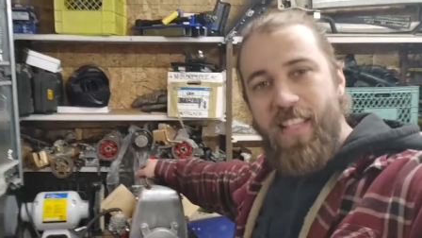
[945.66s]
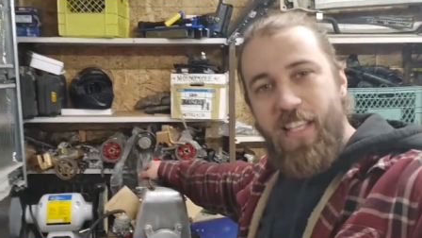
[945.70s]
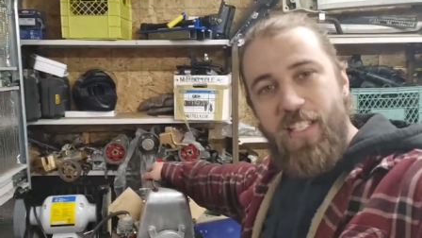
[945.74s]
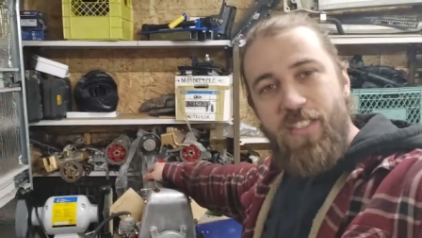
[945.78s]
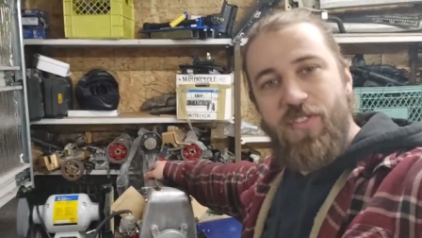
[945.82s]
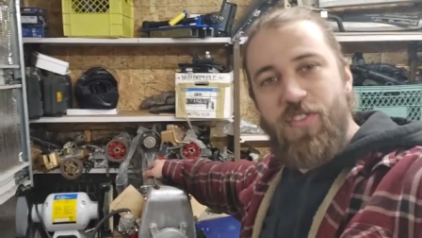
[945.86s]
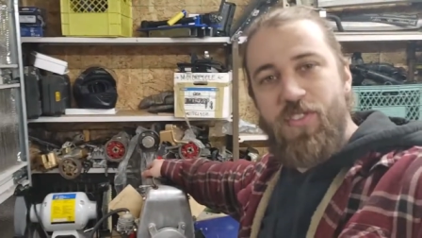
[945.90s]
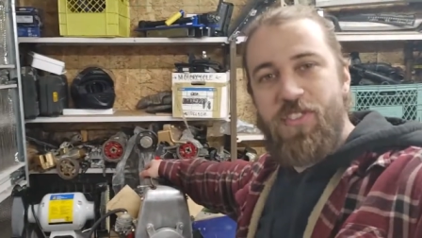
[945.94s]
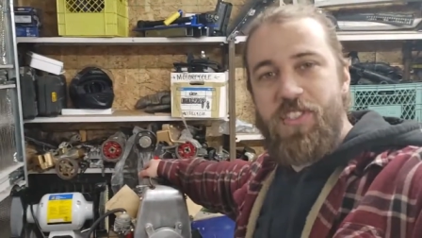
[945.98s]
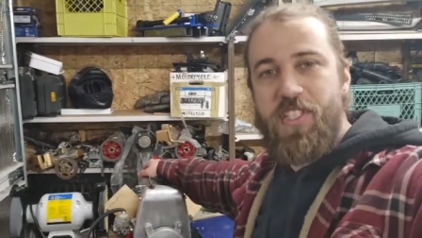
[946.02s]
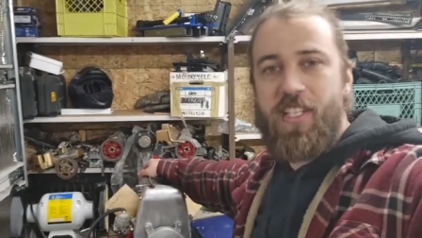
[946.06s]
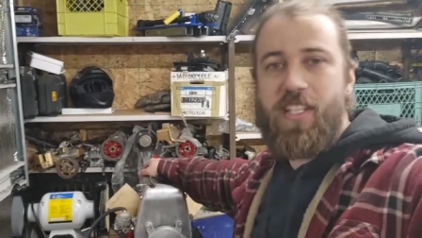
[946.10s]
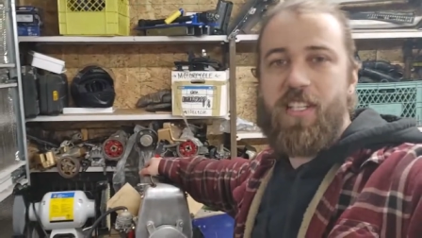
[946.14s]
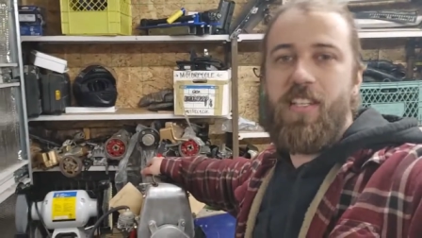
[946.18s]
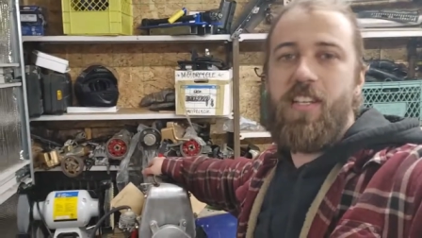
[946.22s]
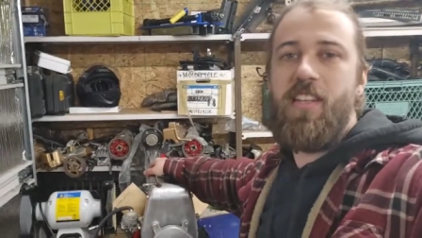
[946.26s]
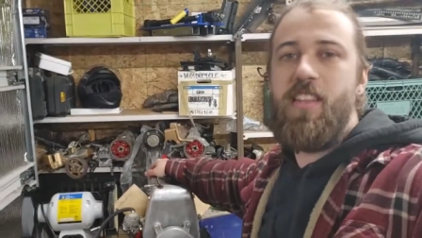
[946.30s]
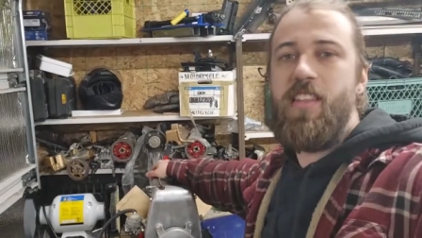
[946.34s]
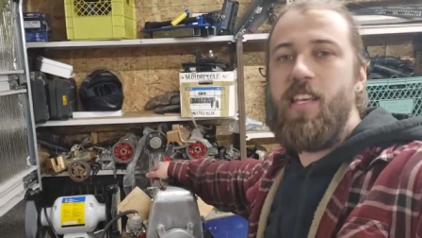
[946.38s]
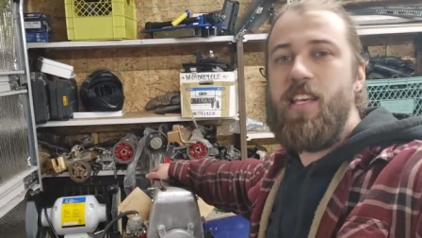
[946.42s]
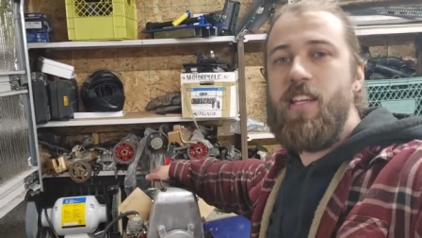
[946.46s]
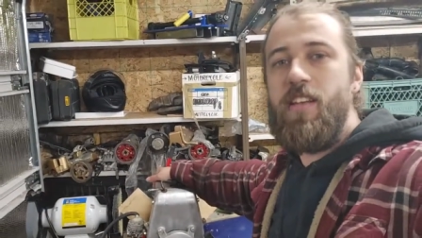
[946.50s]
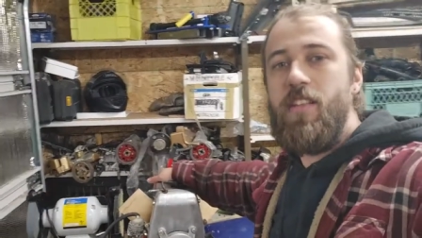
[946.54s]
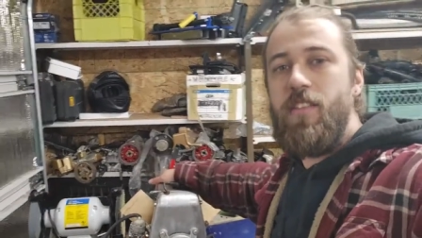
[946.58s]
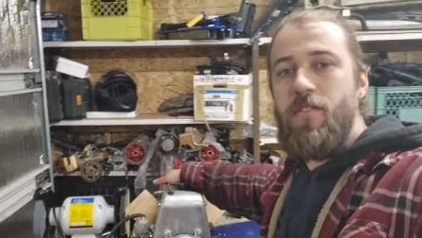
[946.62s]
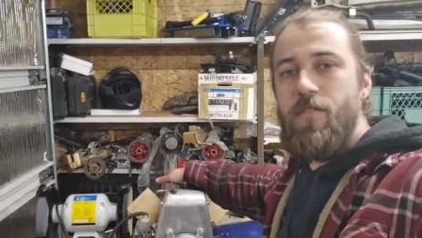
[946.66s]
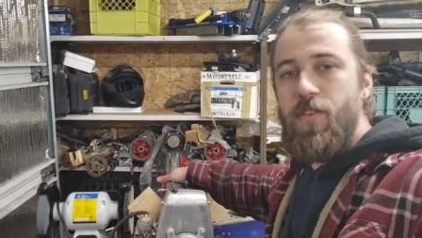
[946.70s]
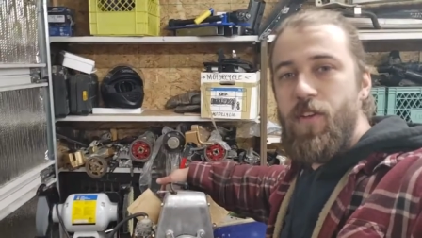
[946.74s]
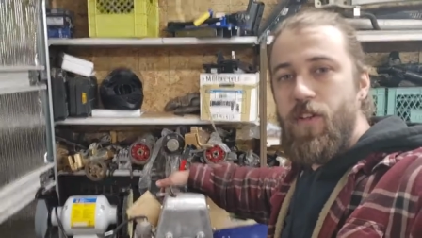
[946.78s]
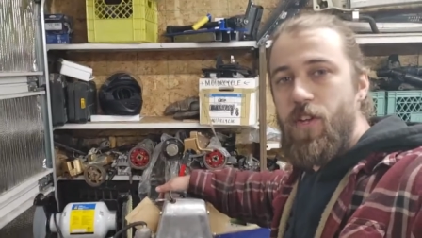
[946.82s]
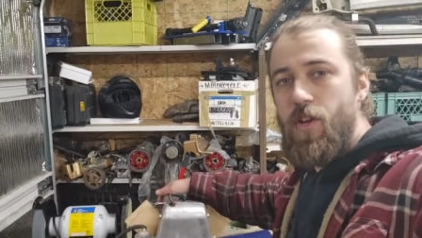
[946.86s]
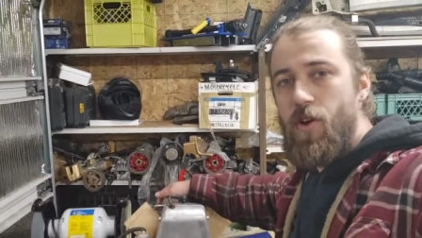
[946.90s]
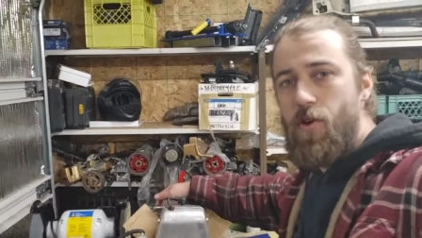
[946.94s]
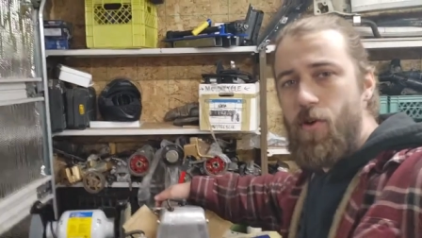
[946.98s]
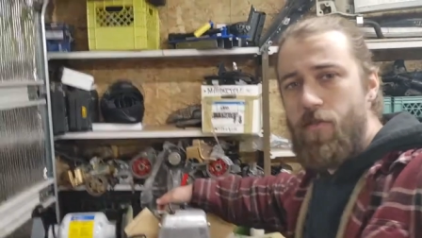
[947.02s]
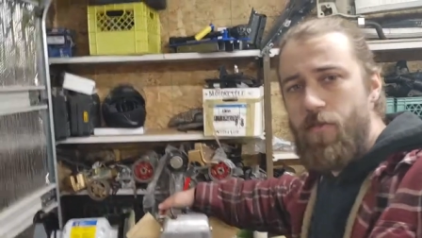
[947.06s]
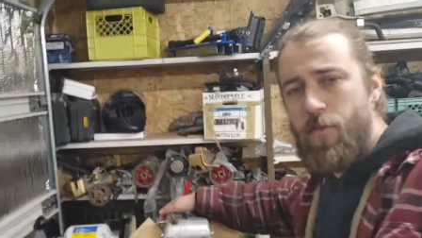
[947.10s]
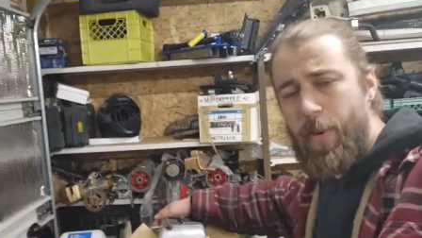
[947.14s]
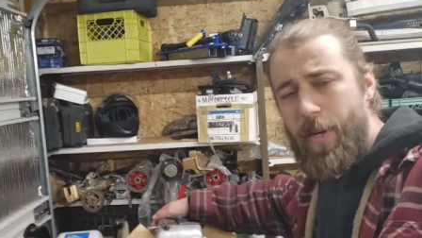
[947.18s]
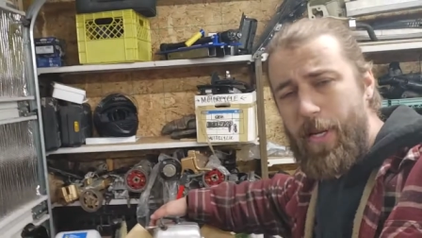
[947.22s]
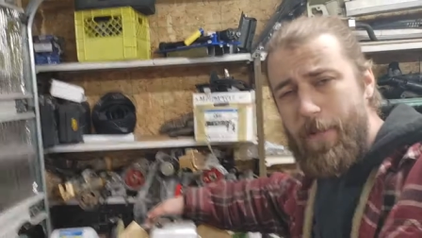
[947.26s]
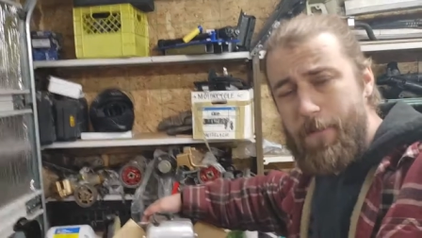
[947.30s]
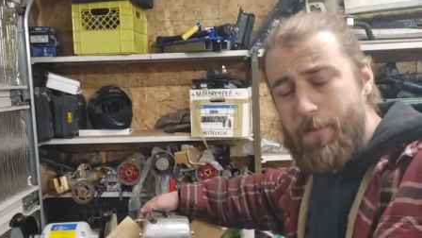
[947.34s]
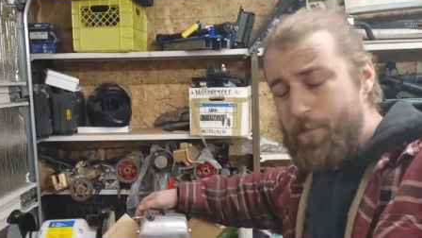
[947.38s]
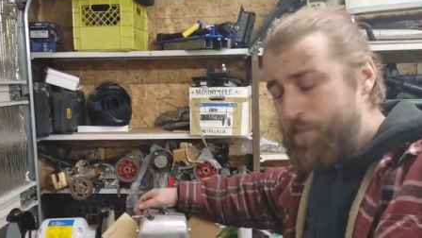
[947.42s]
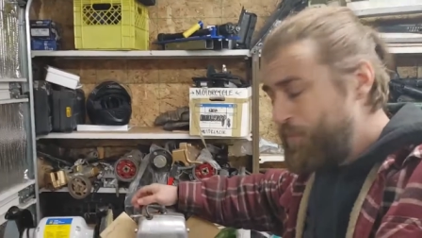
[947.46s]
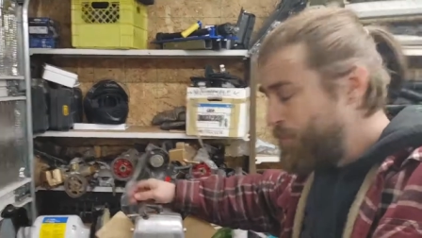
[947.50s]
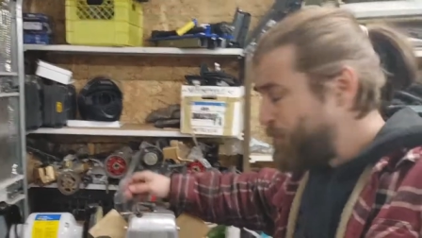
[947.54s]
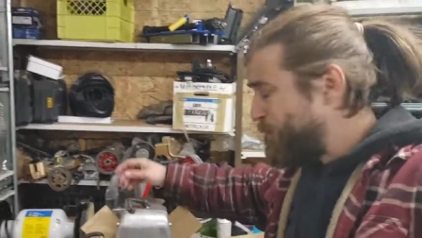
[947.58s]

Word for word: thanks for sticking to the end of the video, everybody.